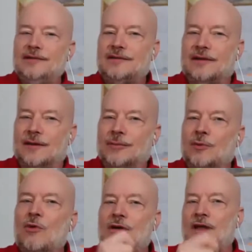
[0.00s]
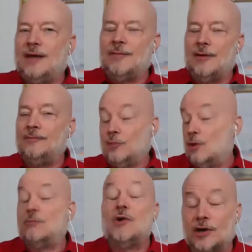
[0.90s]
SERP, and what came up,
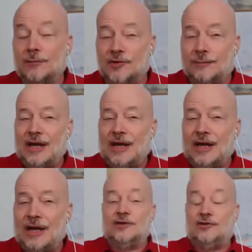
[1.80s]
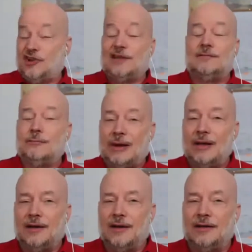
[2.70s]
well, what comes up now if you search Jason
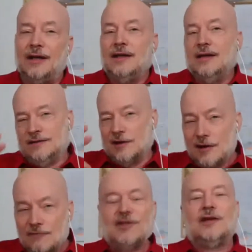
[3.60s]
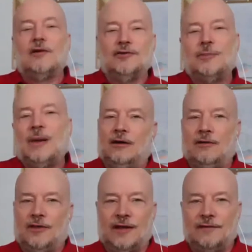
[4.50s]
Barnard is a lovely knowledge panel
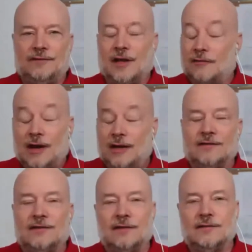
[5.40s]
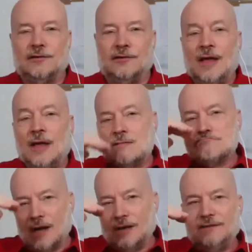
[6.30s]
on the right-hand side, sorry,
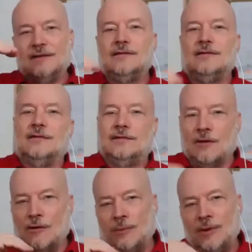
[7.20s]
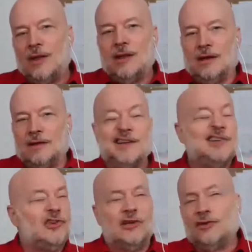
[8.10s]
my site at the top,
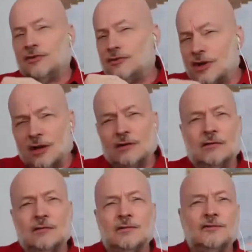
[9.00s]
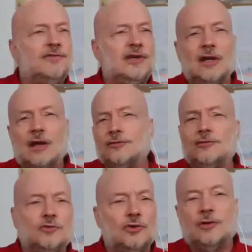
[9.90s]
search engine journal, some videos,
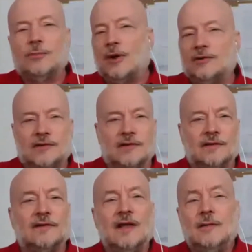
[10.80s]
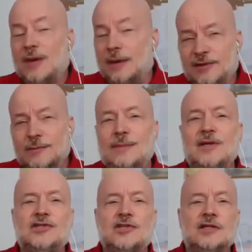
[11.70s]
some Twitter boxes, maybe some
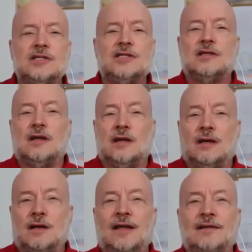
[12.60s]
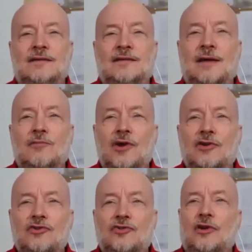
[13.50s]
images,
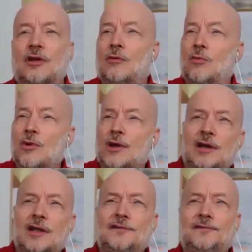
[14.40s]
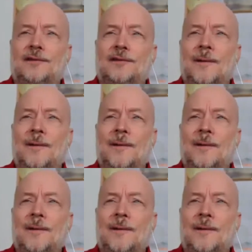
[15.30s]
SEMrush, WordLift,